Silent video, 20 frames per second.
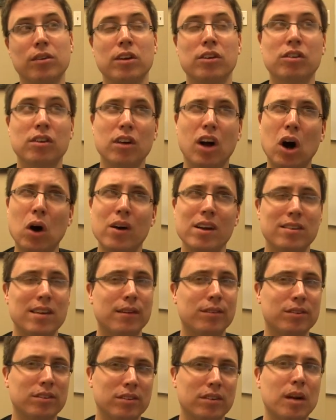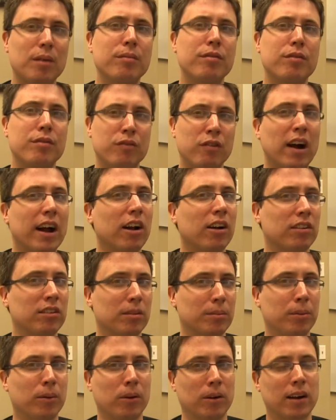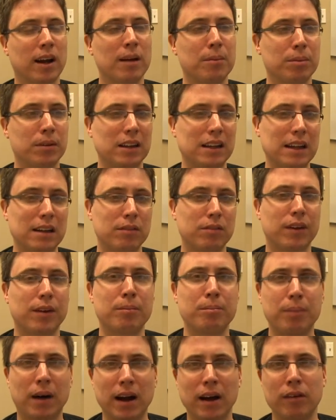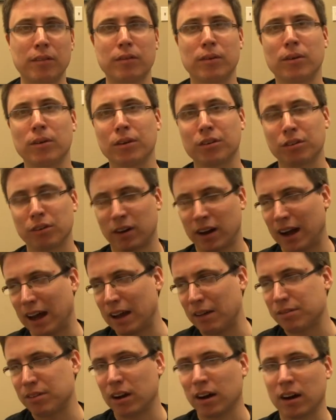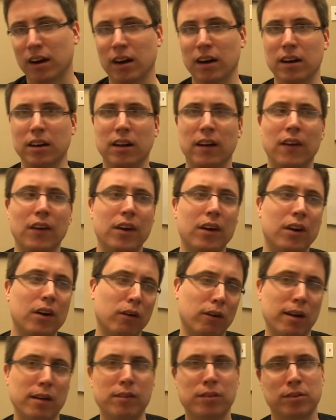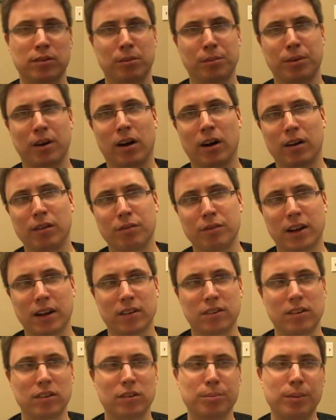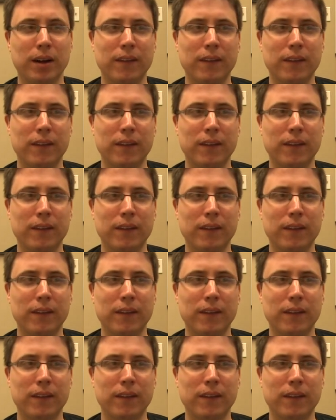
So you should always have some fire support, I believe, like Biovores or Hive Guard, or even some Carnifexes.